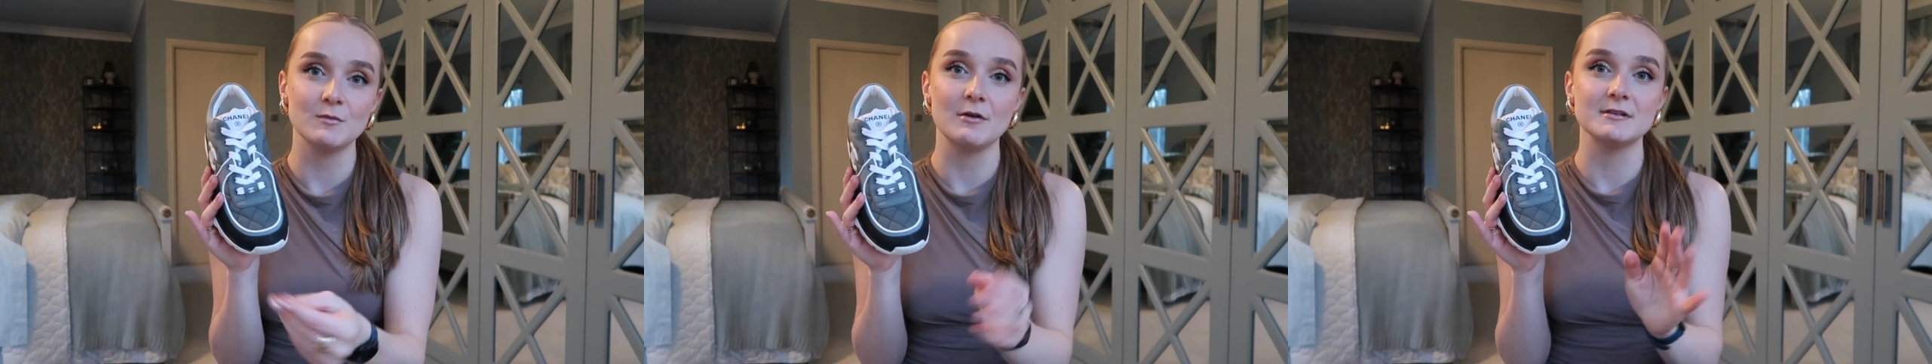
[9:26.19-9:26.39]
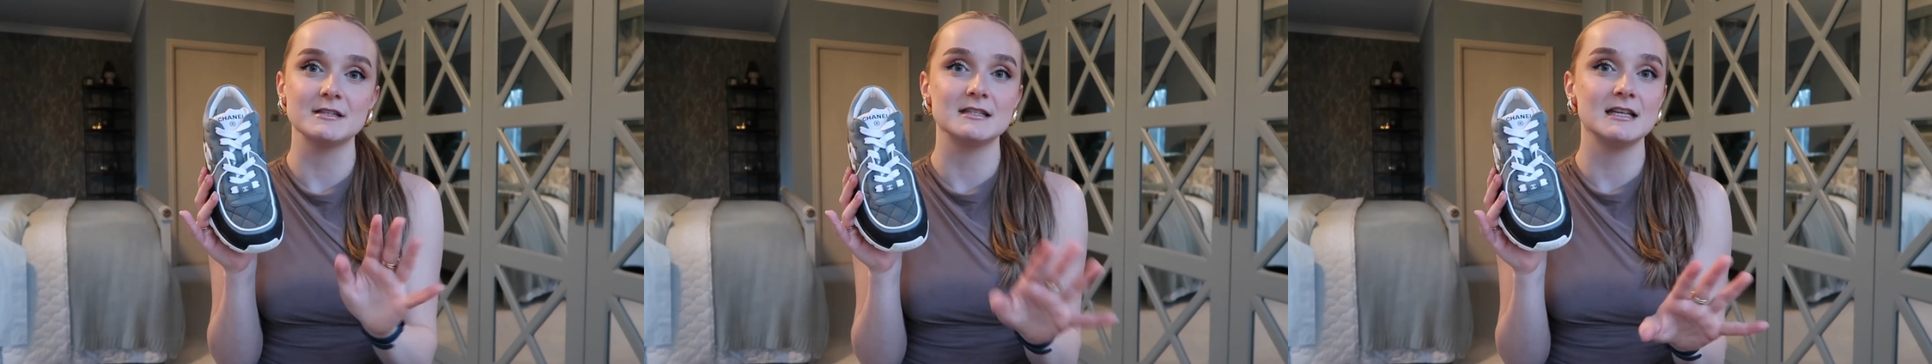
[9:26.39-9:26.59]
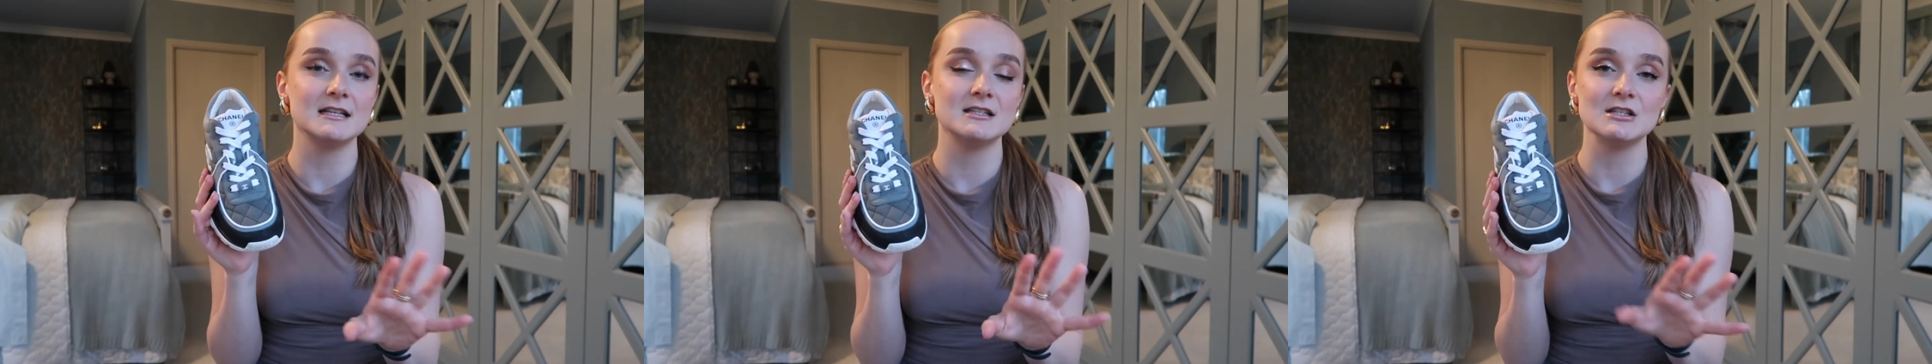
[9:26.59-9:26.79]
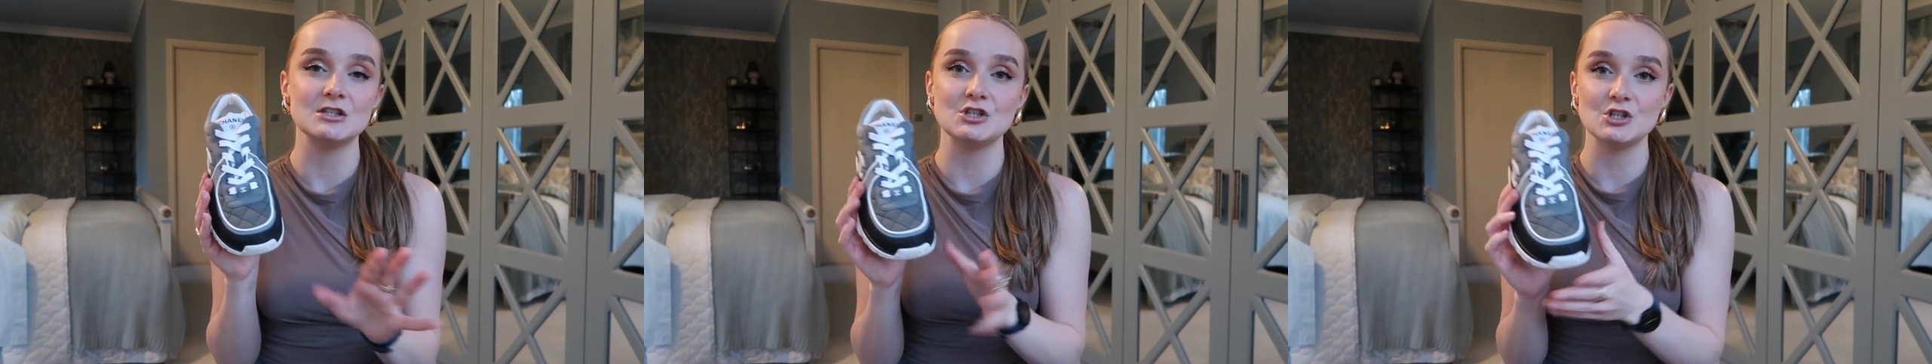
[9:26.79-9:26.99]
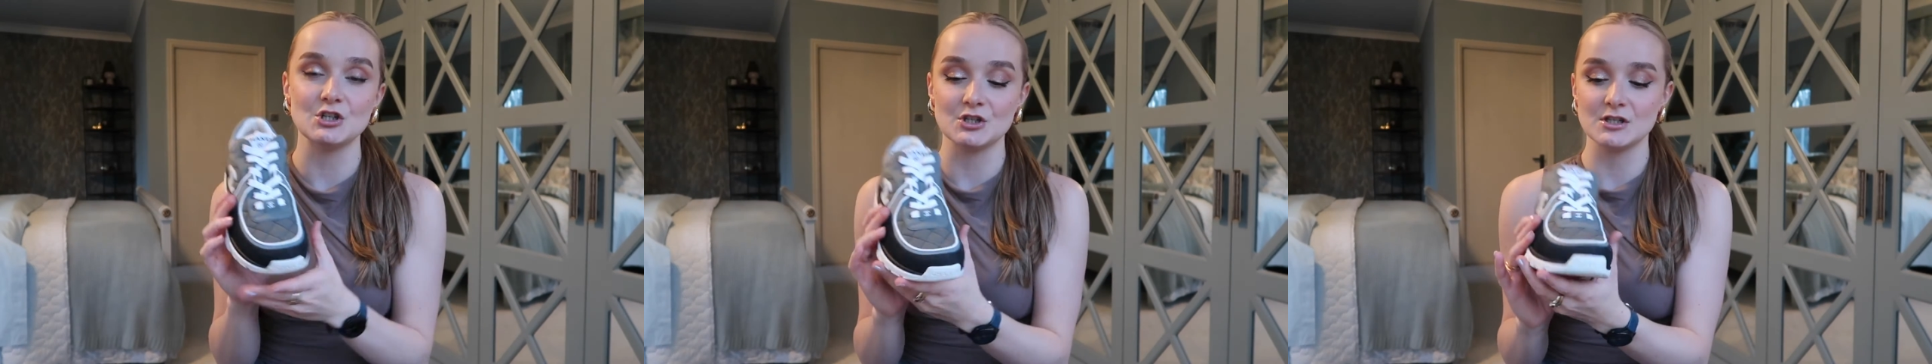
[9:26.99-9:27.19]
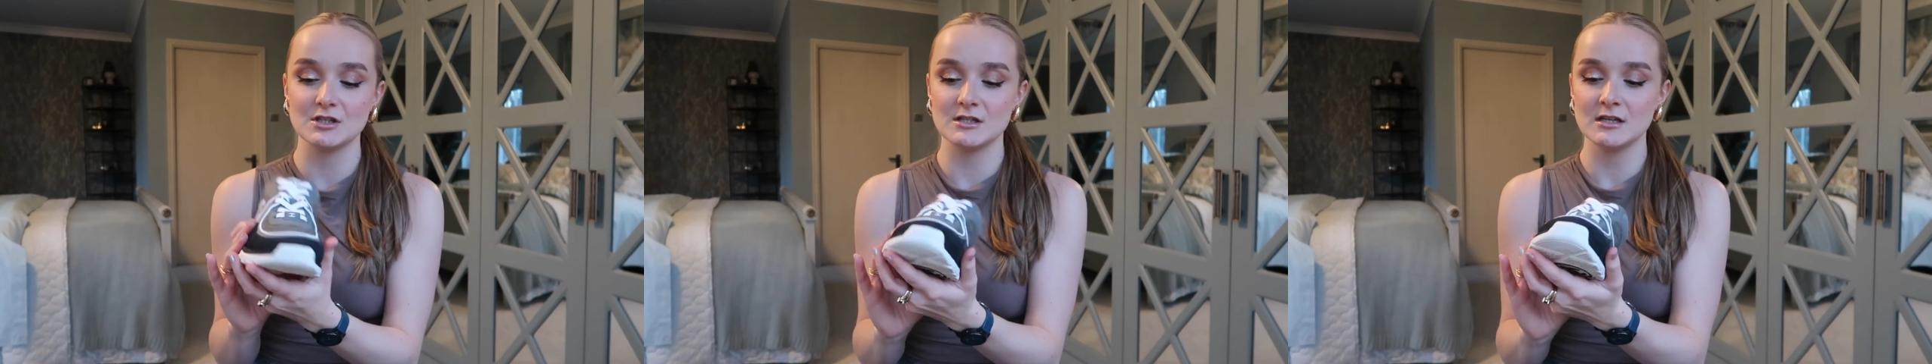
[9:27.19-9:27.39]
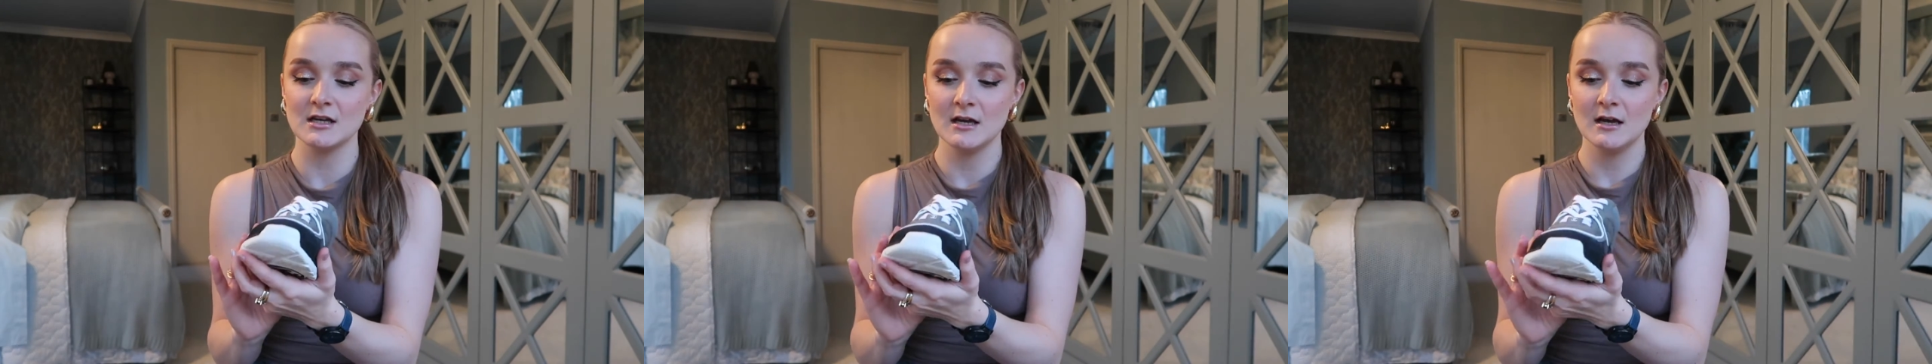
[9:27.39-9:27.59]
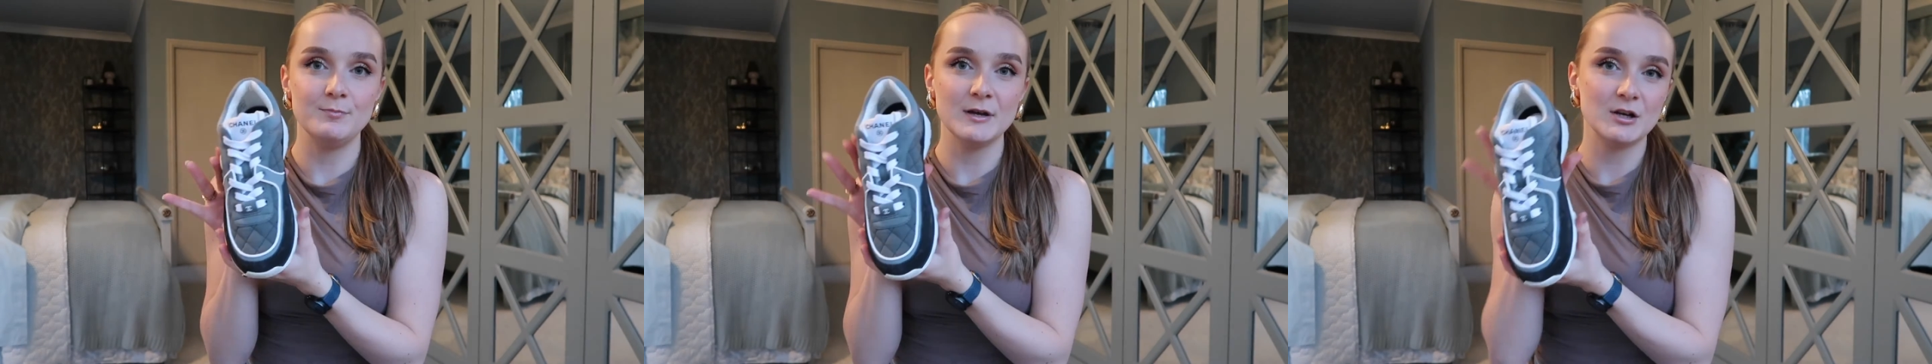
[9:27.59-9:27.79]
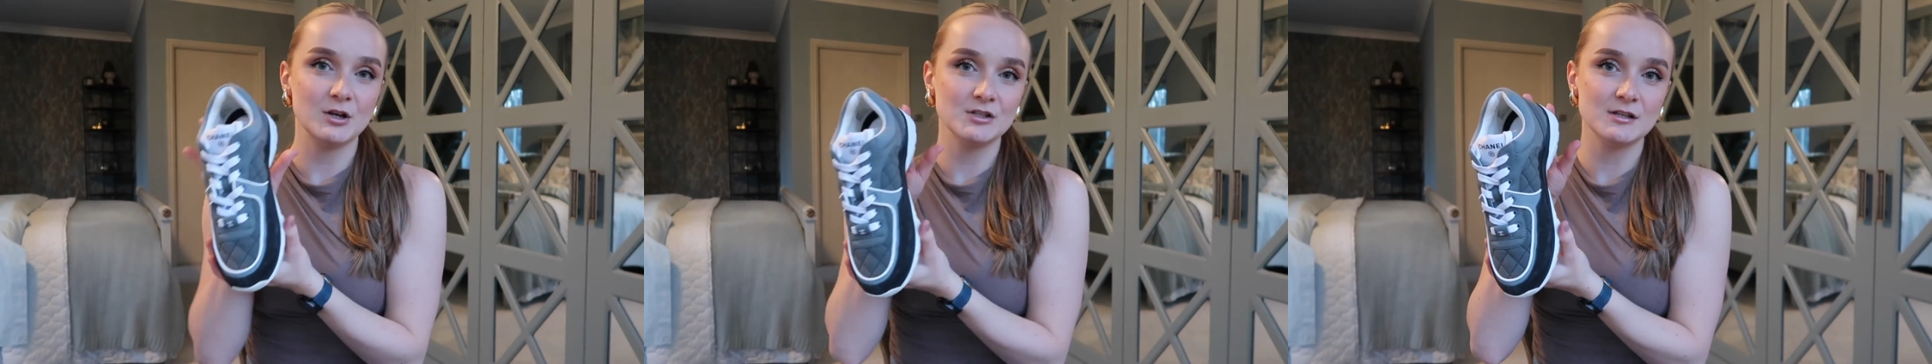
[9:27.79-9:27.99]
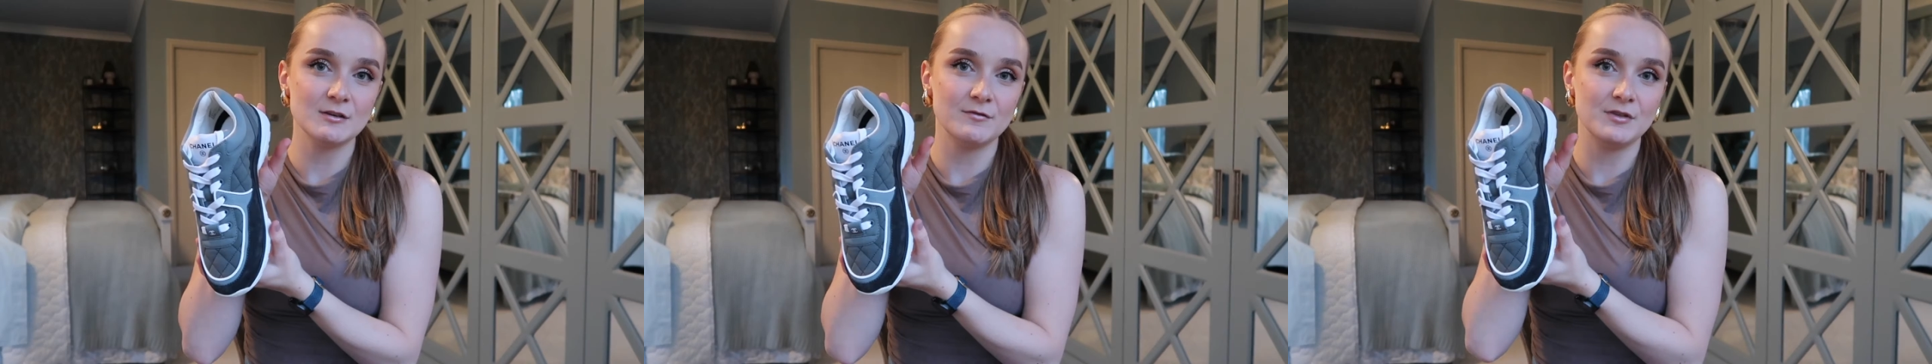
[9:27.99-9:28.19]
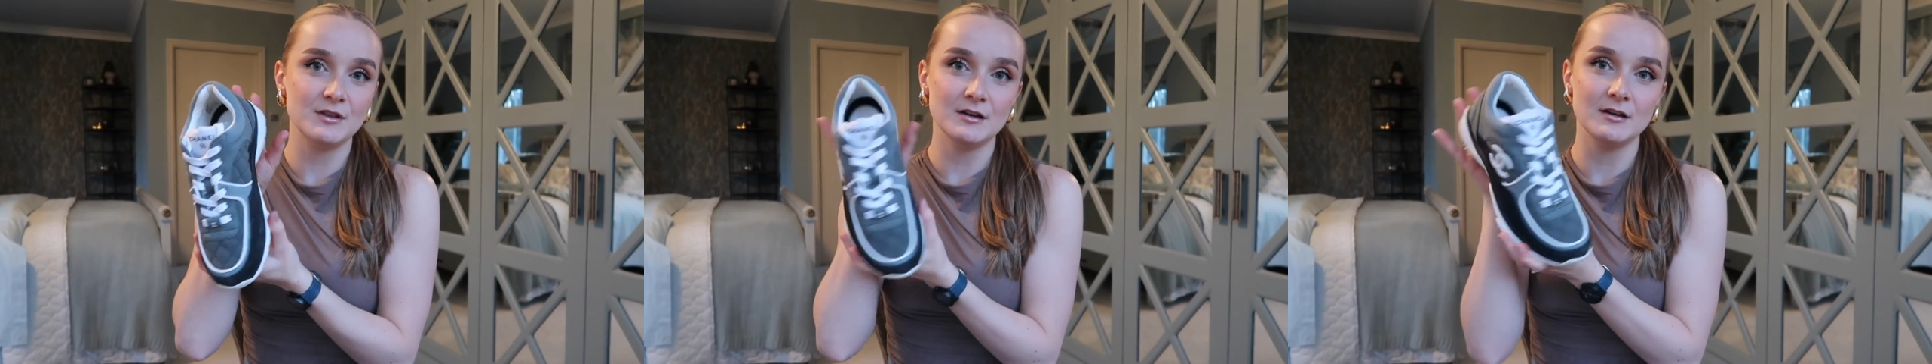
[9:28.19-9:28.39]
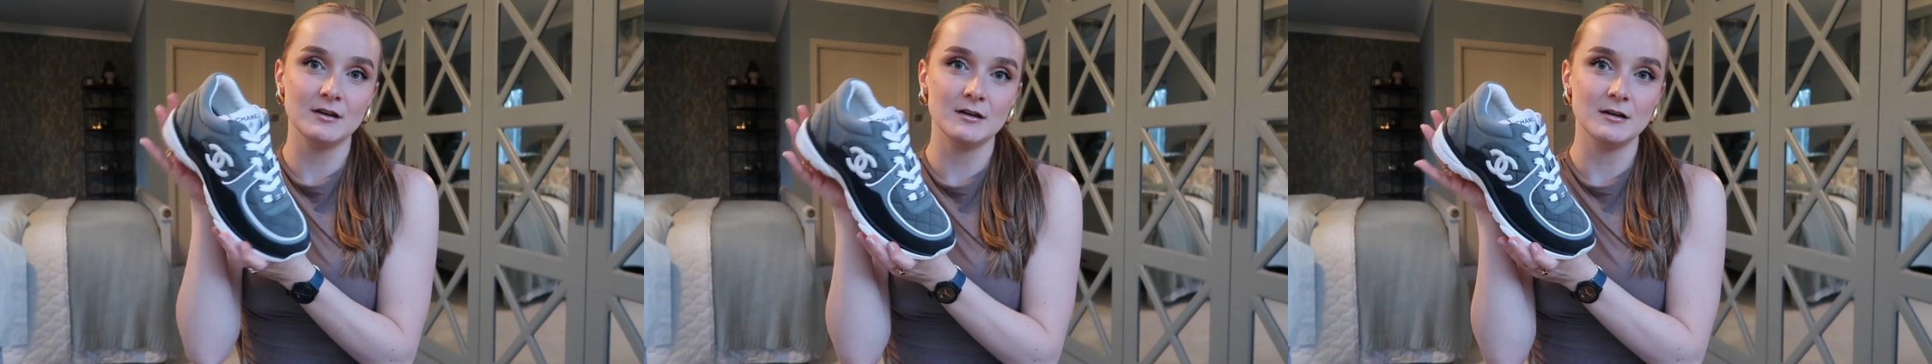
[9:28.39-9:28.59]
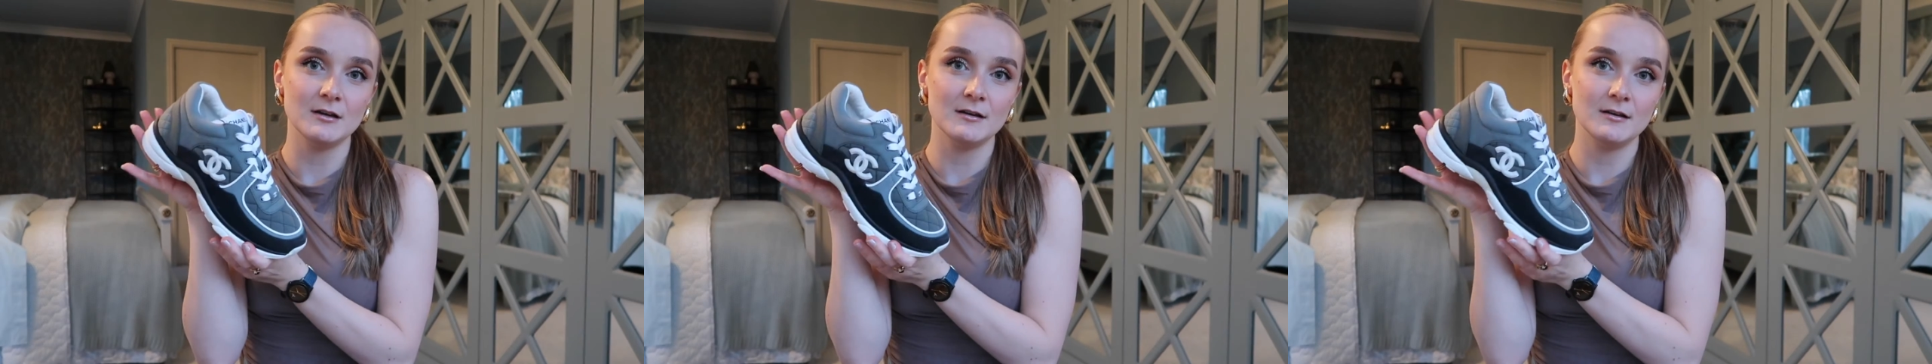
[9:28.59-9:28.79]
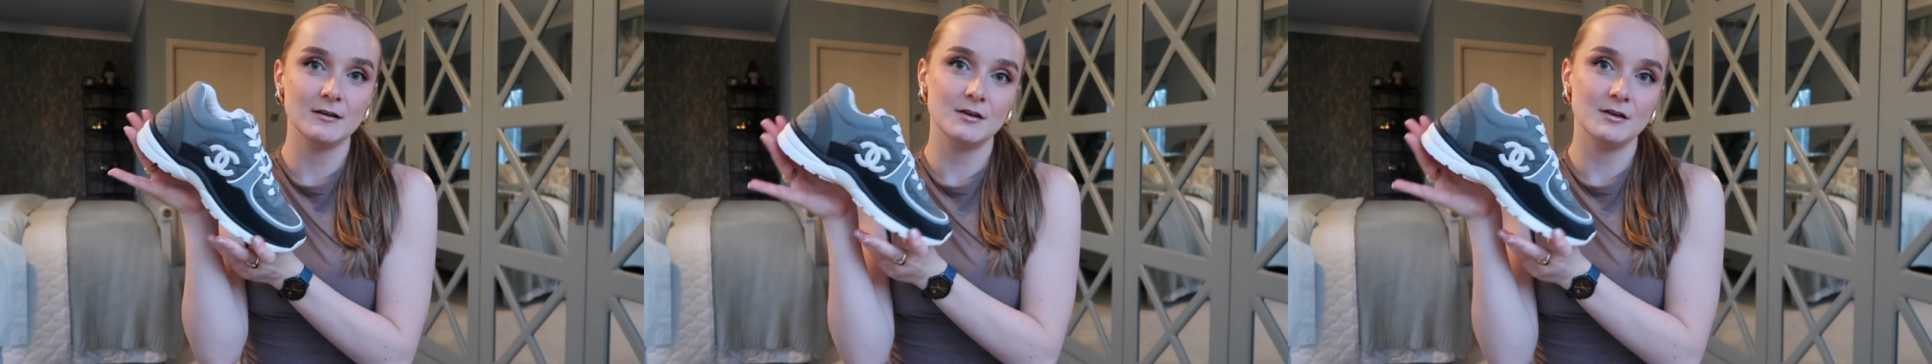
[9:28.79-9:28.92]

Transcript: whereas this is just because of the